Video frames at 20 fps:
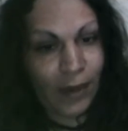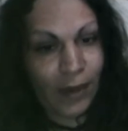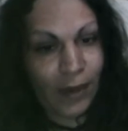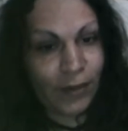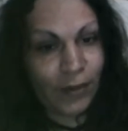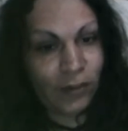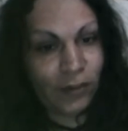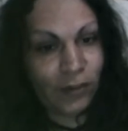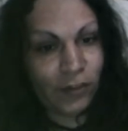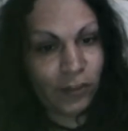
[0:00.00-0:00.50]

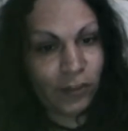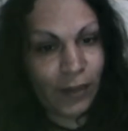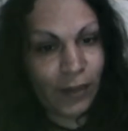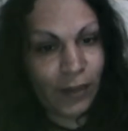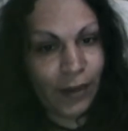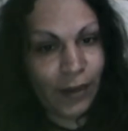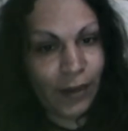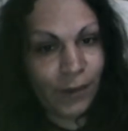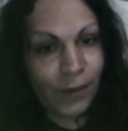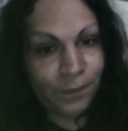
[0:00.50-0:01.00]
And
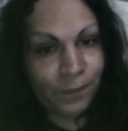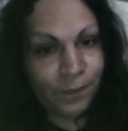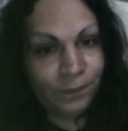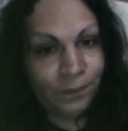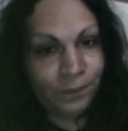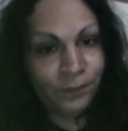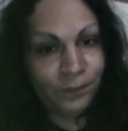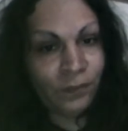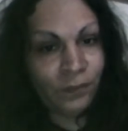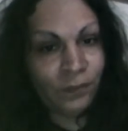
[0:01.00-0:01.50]

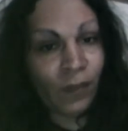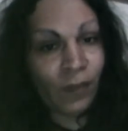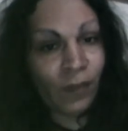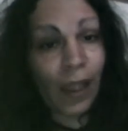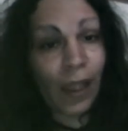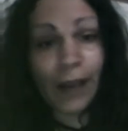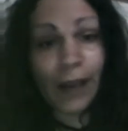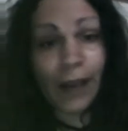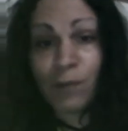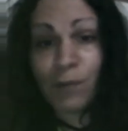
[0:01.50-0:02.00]

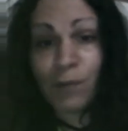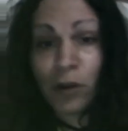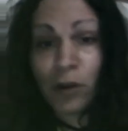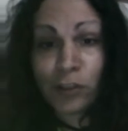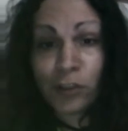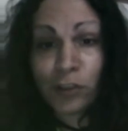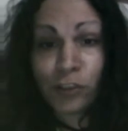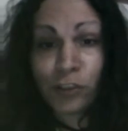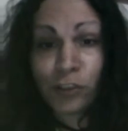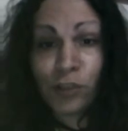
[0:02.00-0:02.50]
I am not
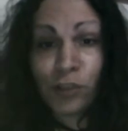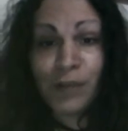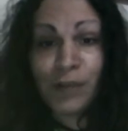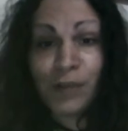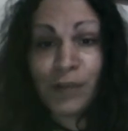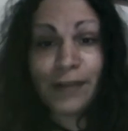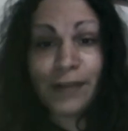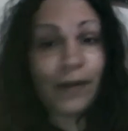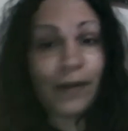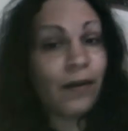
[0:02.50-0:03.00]

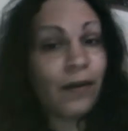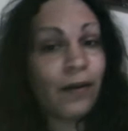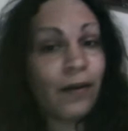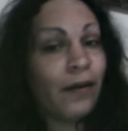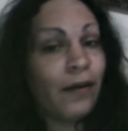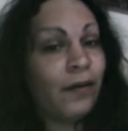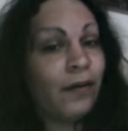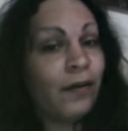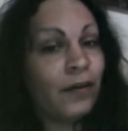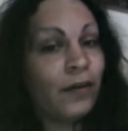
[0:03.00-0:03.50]
assuming that,
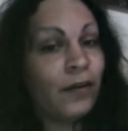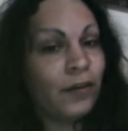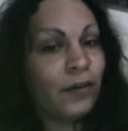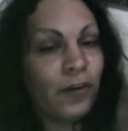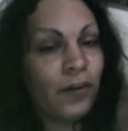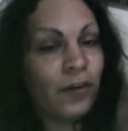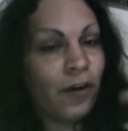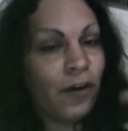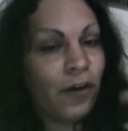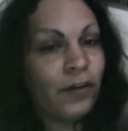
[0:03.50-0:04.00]

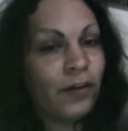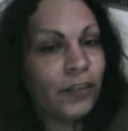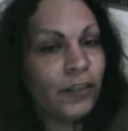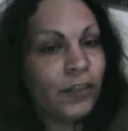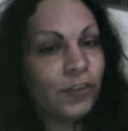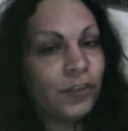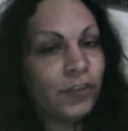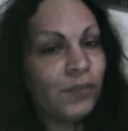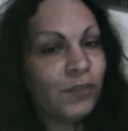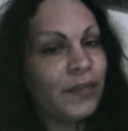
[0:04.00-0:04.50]
you know,
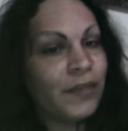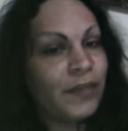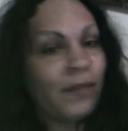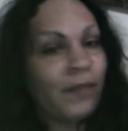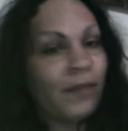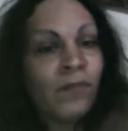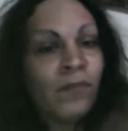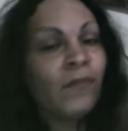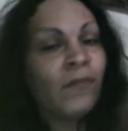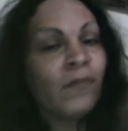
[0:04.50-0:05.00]

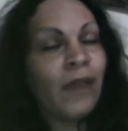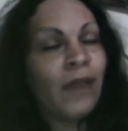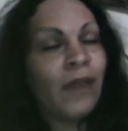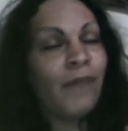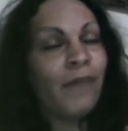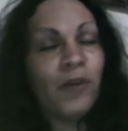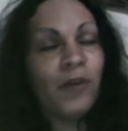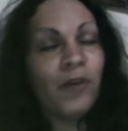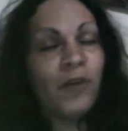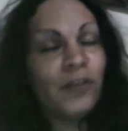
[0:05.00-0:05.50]

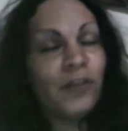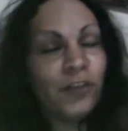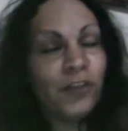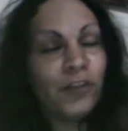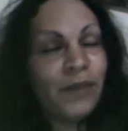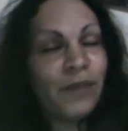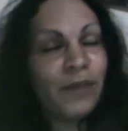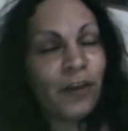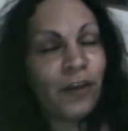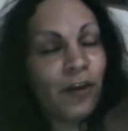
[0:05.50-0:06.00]
I'm not
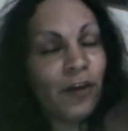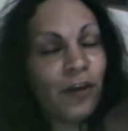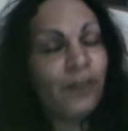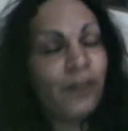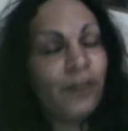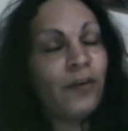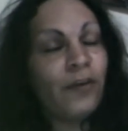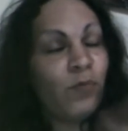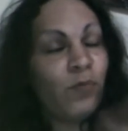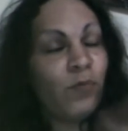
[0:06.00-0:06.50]
assuming I know
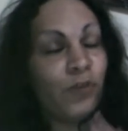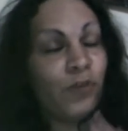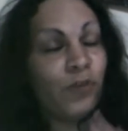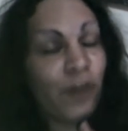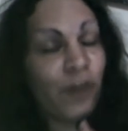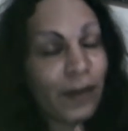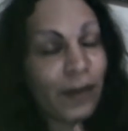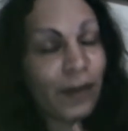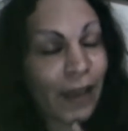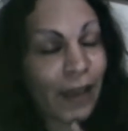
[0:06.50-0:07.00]
they do
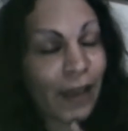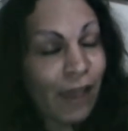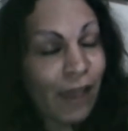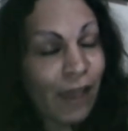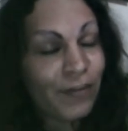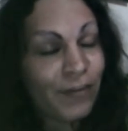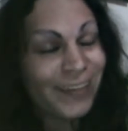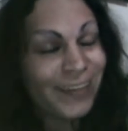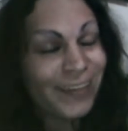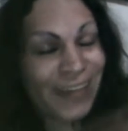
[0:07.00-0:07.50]
not have
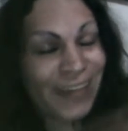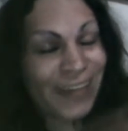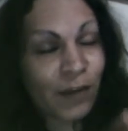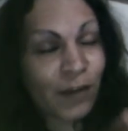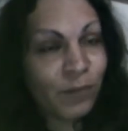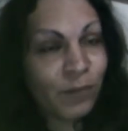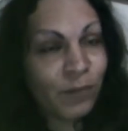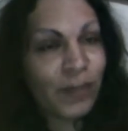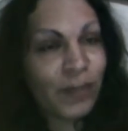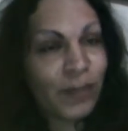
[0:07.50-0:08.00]
an attack,
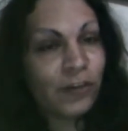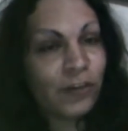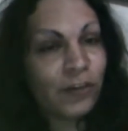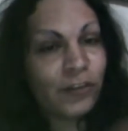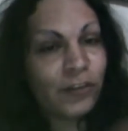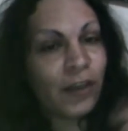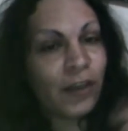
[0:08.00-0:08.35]
because